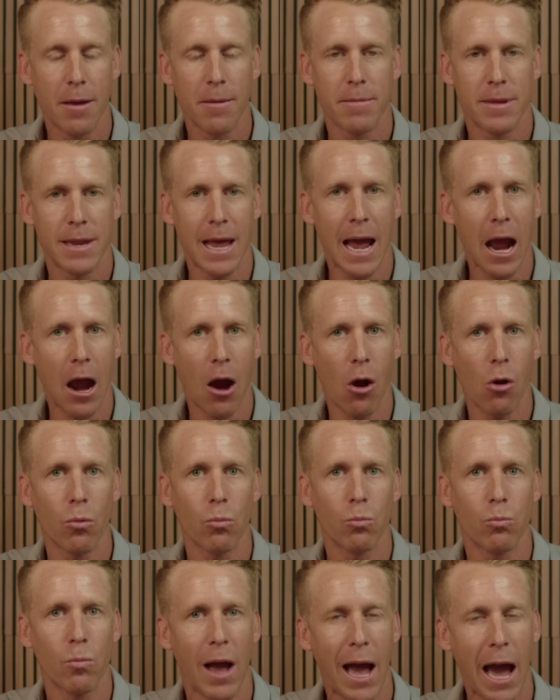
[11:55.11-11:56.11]

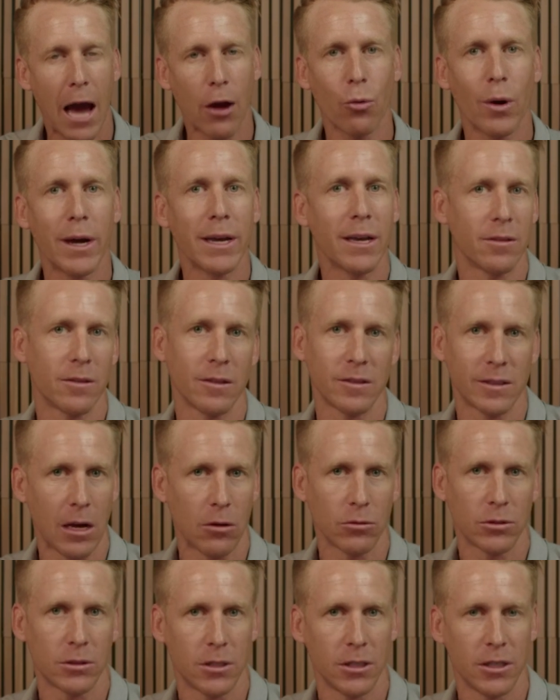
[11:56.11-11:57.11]
Now, how do I get this
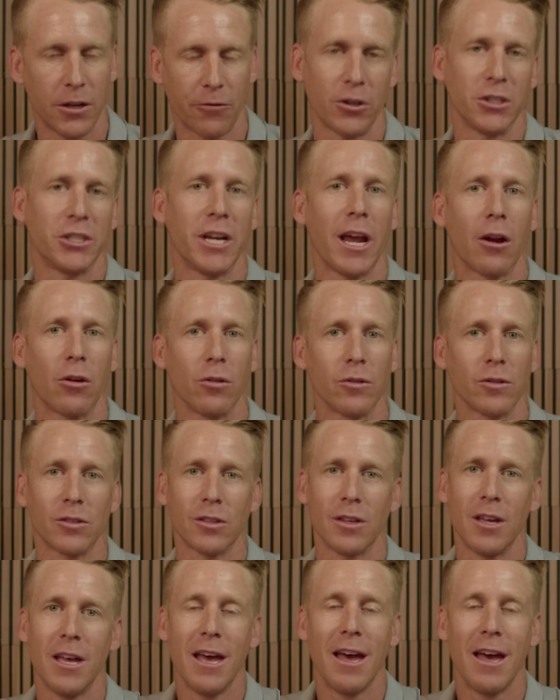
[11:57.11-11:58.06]
out to different channels?